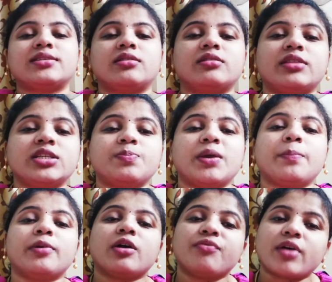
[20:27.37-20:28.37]
these
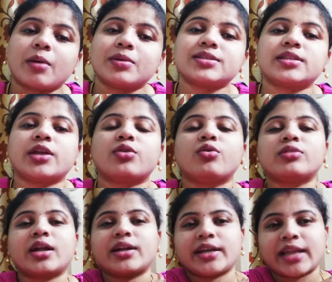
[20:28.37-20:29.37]
people of farmers, they know
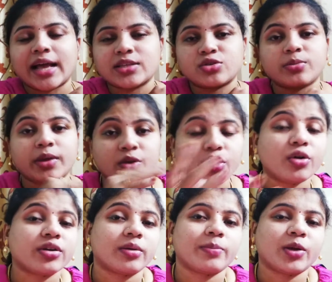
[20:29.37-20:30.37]
that it has to be cooked
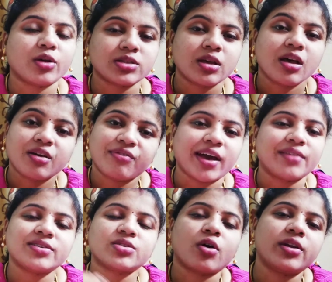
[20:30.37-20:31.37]
because fire
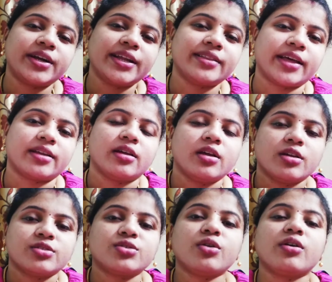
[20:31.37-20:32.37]
was already there.
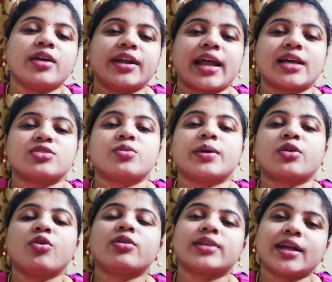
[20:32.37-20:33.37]
So it has to be
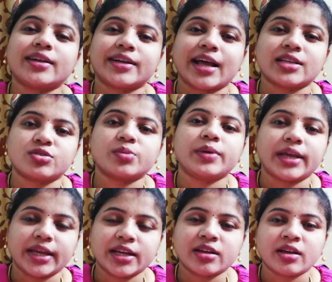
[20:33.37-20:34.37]
cooked and it has to be
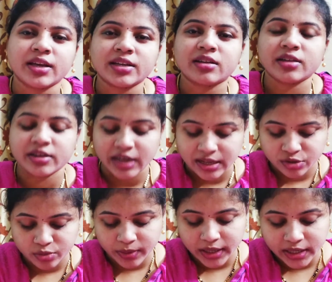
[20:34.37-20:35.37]

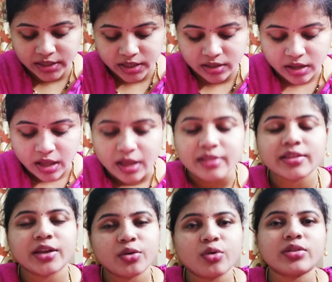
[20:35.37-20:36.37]
eaten. They
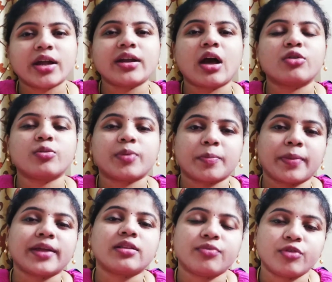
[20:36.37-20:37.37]
know that how to prepare
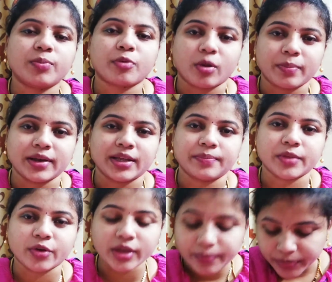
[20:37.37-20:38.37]
the food properly.
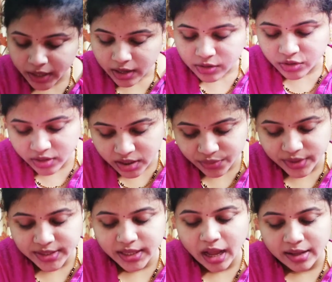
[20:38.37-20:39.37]
Okay, so this was
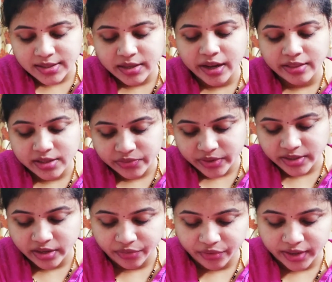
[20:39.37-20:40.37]
the answer and this was the
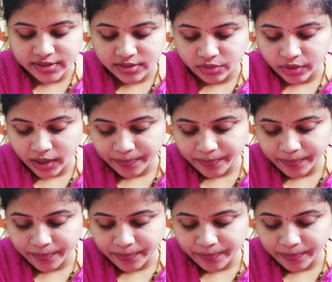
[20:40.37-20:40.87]
difference. Okay,